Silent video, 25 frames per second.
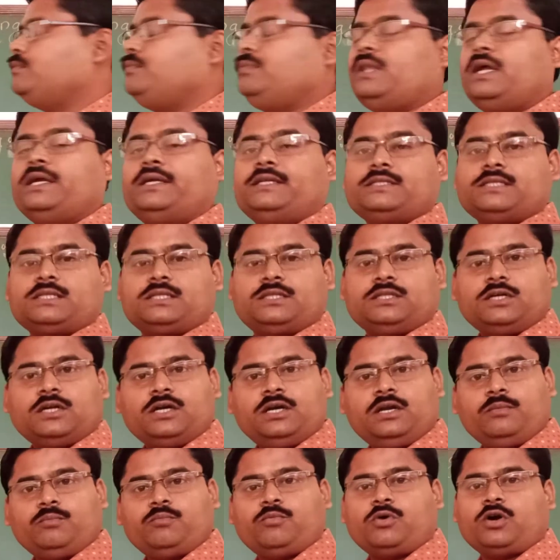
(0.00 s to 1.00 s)
That is the
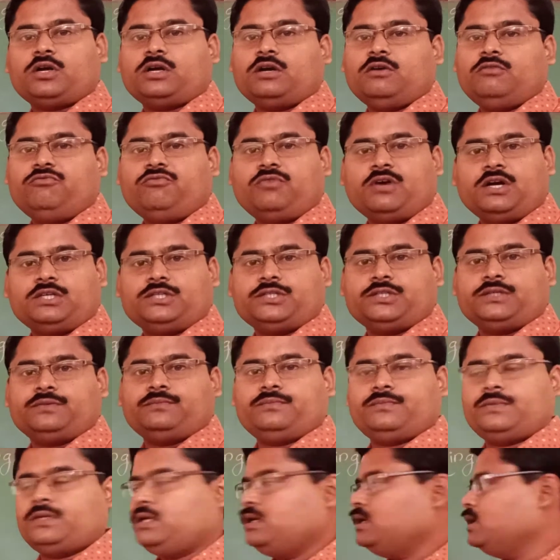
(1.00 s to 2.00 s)
third important function.
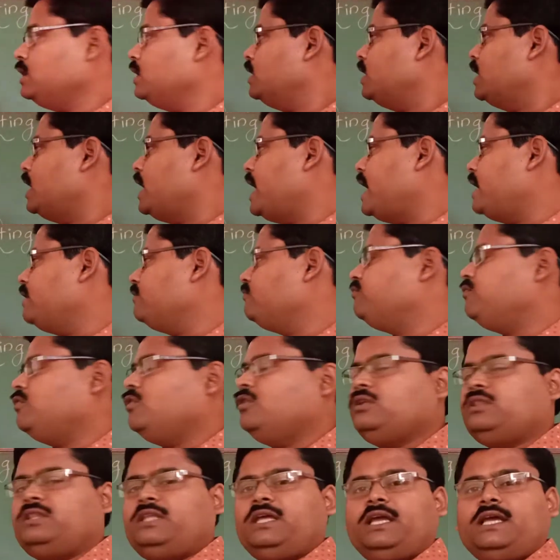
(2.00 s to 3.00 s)
And
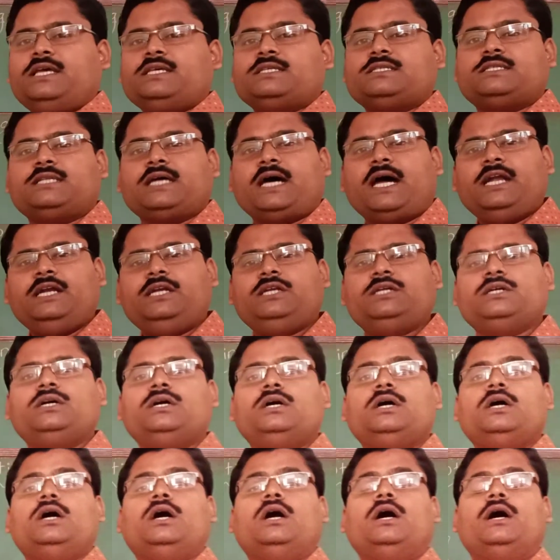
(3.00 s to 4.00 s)
fourth thing is
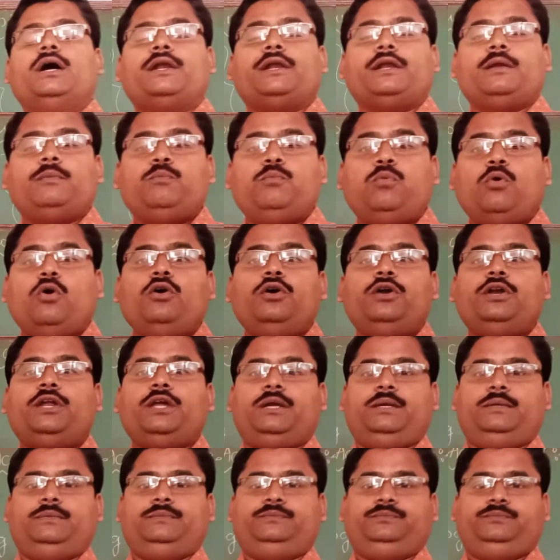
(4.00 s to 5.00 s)
that
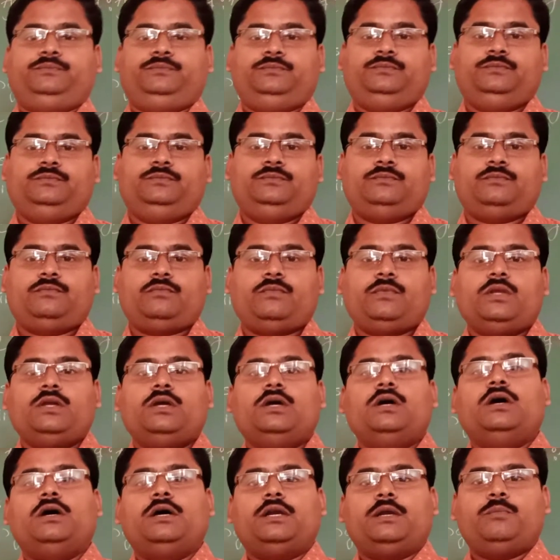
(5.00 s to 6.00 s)
reporting.
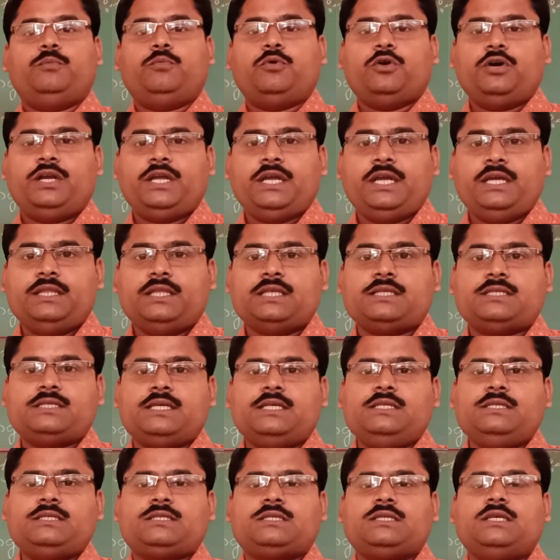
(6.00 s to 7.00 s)
Reporting in the
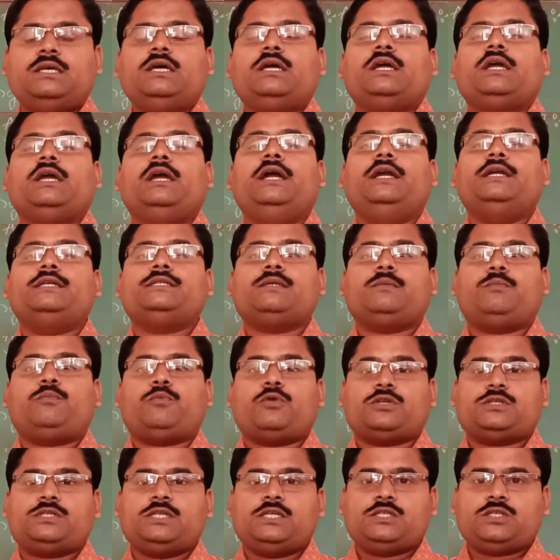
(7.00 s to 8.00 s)
sense it is a
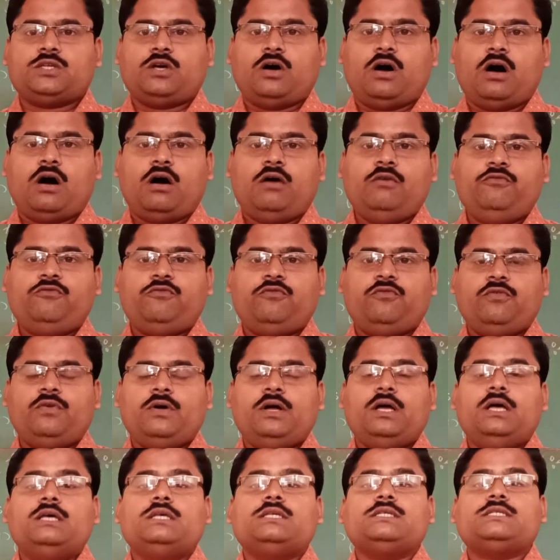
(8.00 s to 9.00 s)
process of
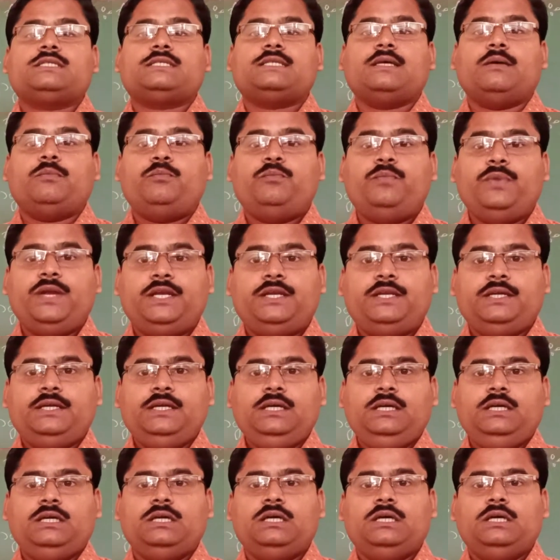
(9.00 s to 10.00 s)

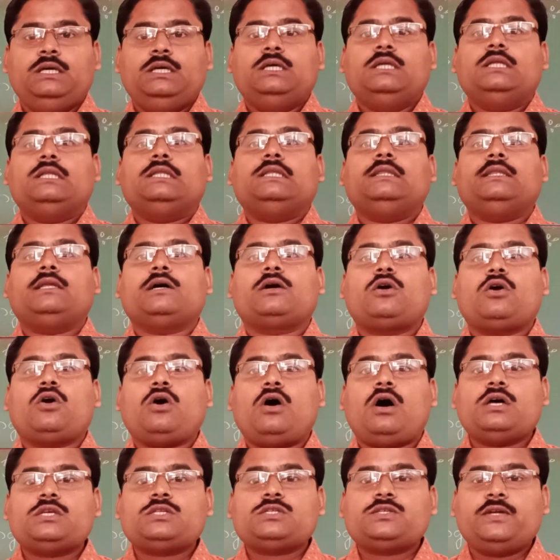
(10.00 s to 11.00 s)
submitting the
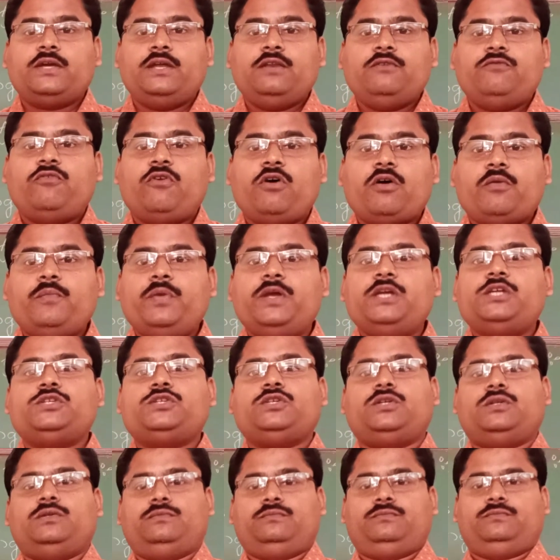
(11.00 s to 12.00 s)
cost
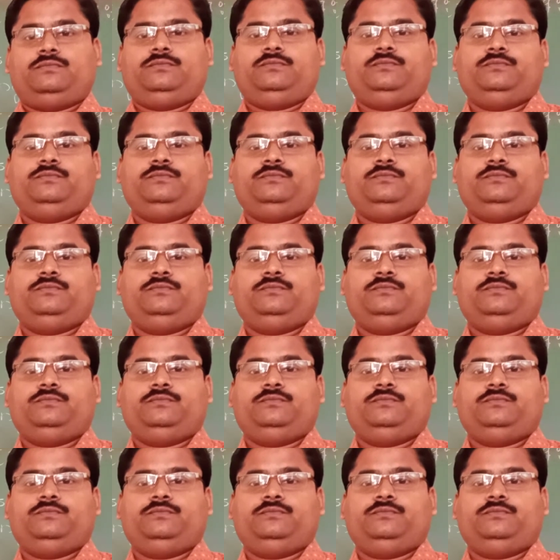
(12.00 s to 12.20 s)
information